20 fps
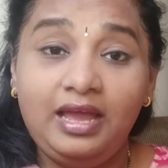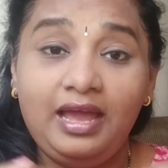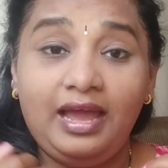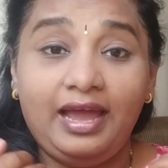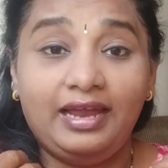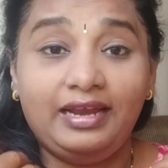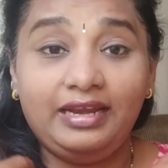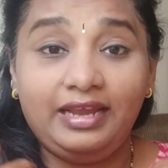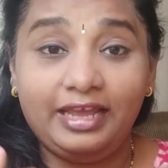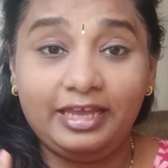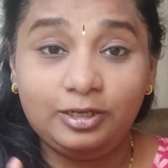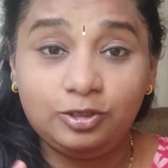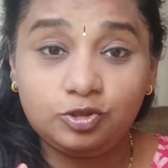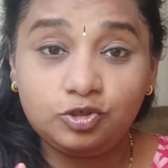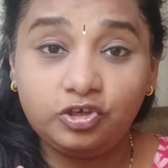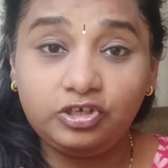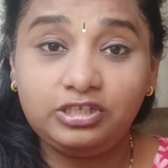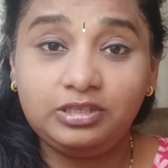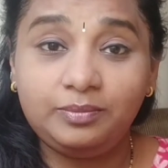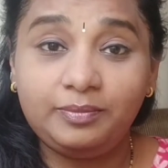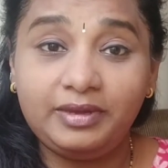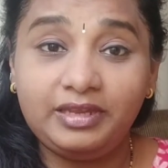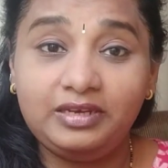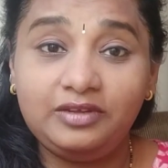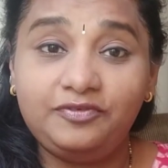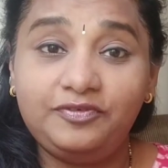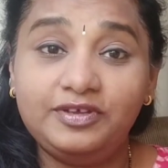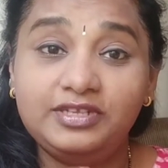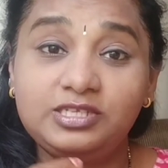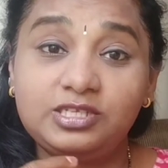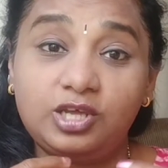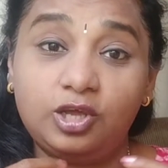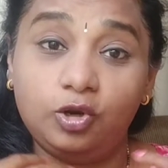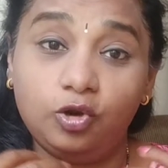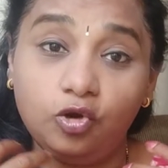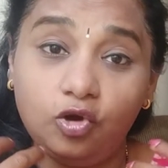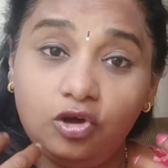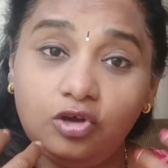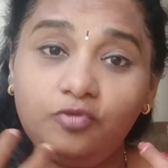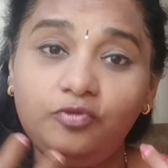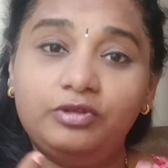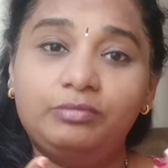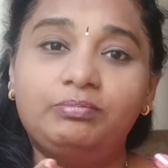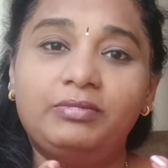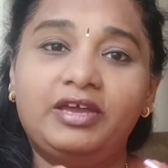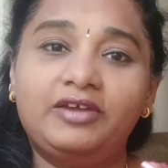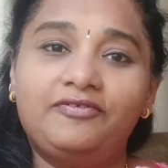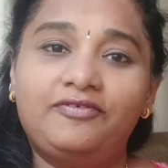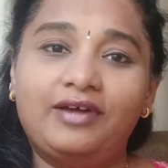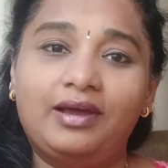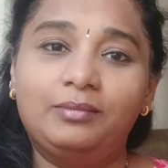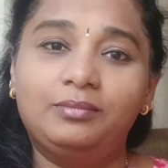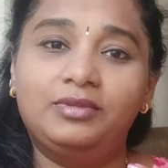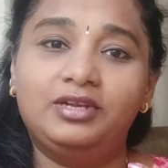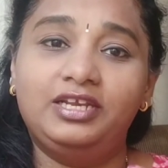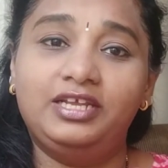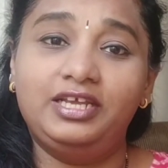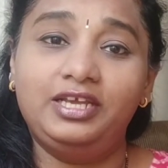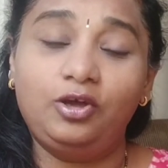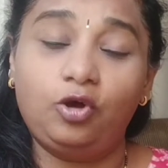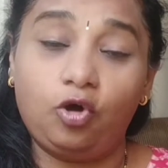and enjoy the benefits along with my family